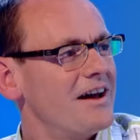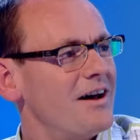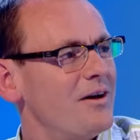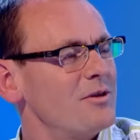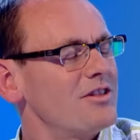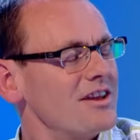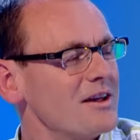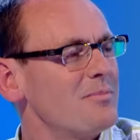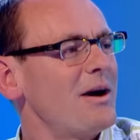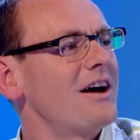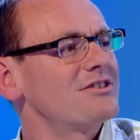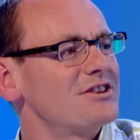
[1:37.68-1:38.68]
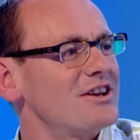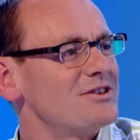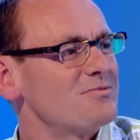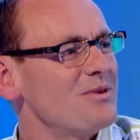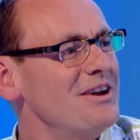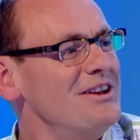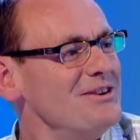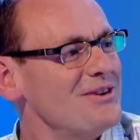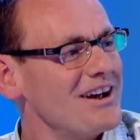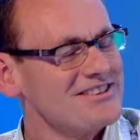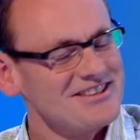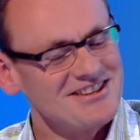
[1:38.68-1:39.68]
But I mean, the thing about it is, when you
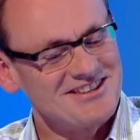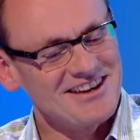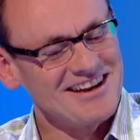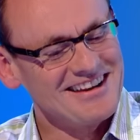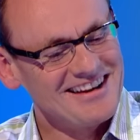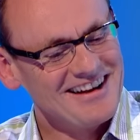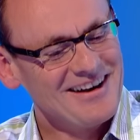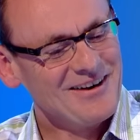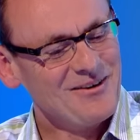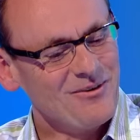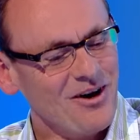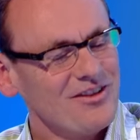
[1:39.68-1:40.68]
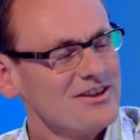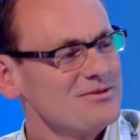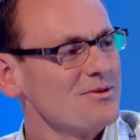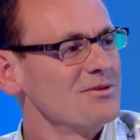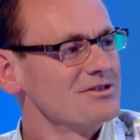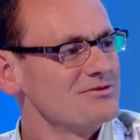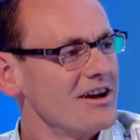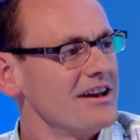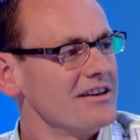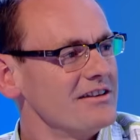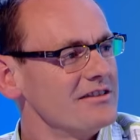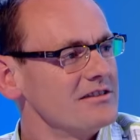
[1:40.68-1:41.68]
actually see what this woman's
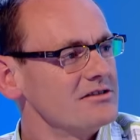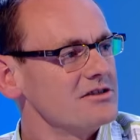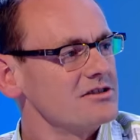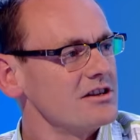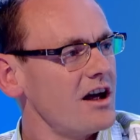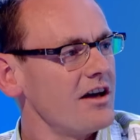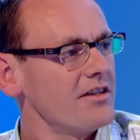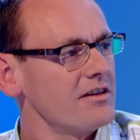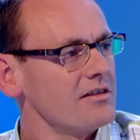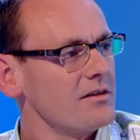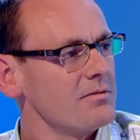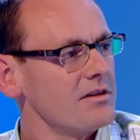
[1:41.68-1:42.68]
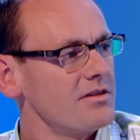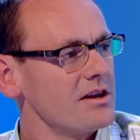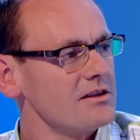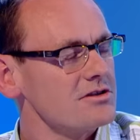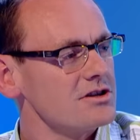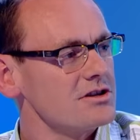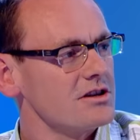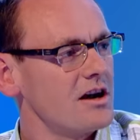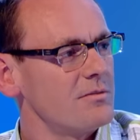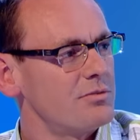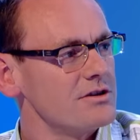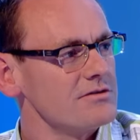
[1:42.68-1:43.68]
written, just, I think the thing that she should go
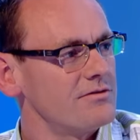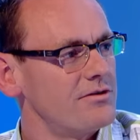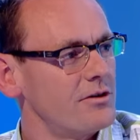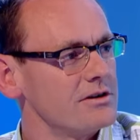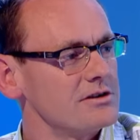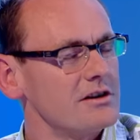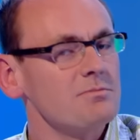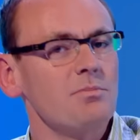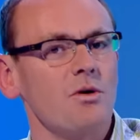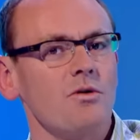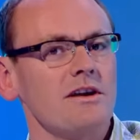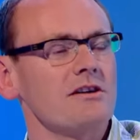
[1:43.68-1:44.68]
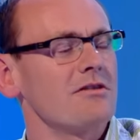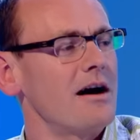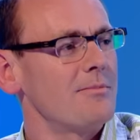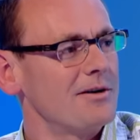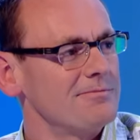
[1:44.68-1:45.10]
to prison for is her appalling grammar.